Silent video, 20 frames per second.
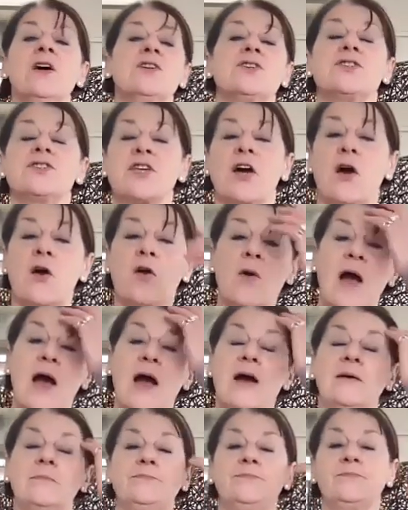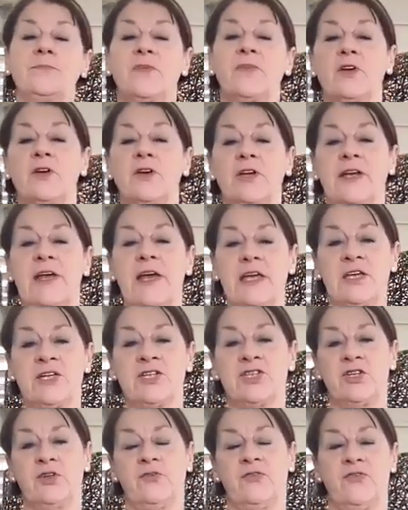So you're going to get your
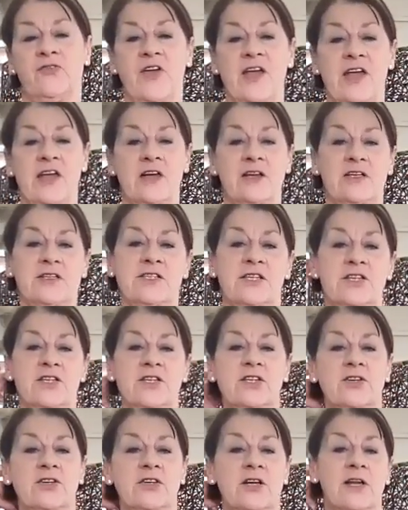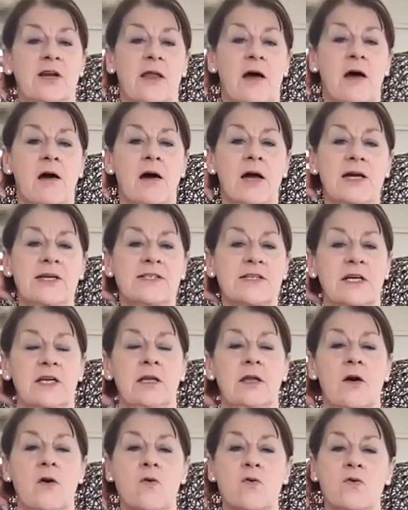2 fingers and you're going to glide
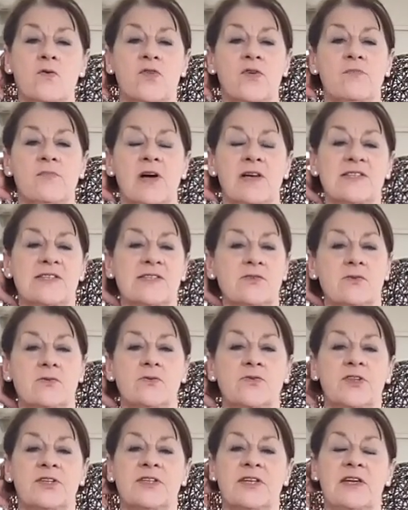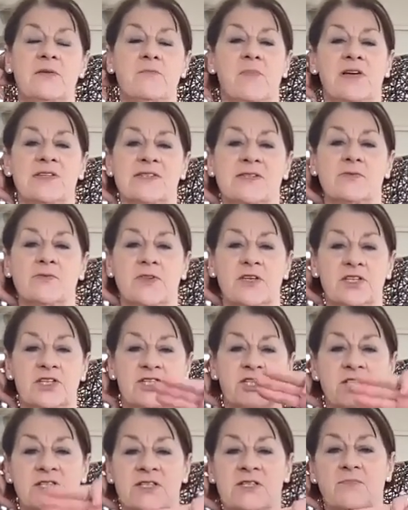along the muscle, the deep muscle that's
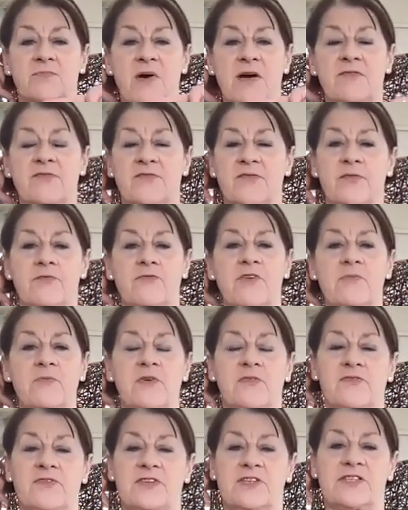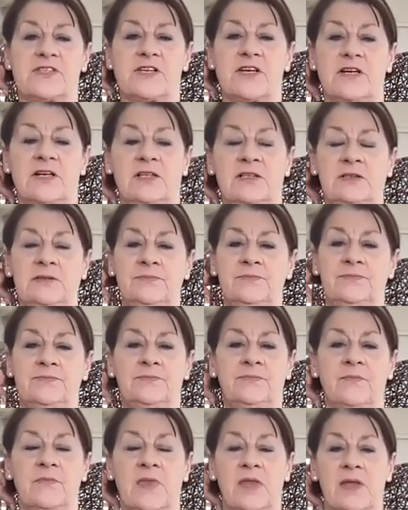just above the rim of the skull,
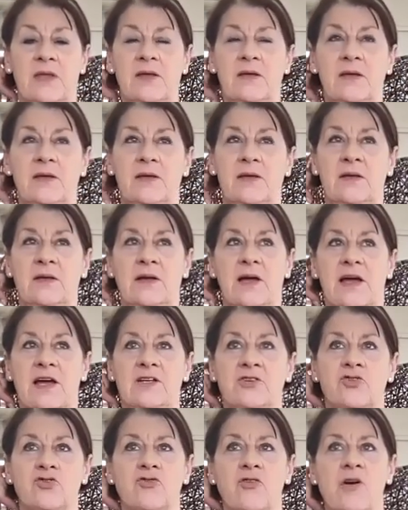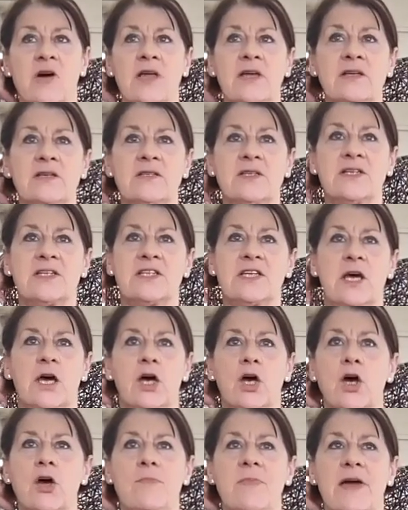and try and
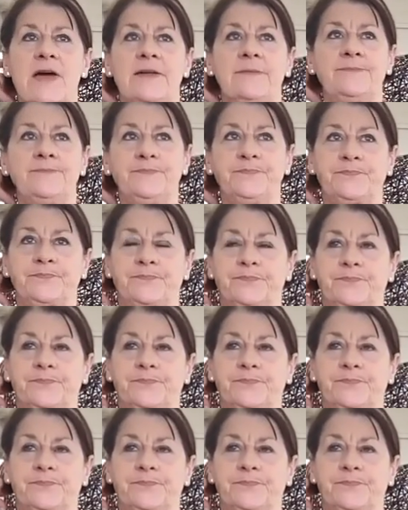determine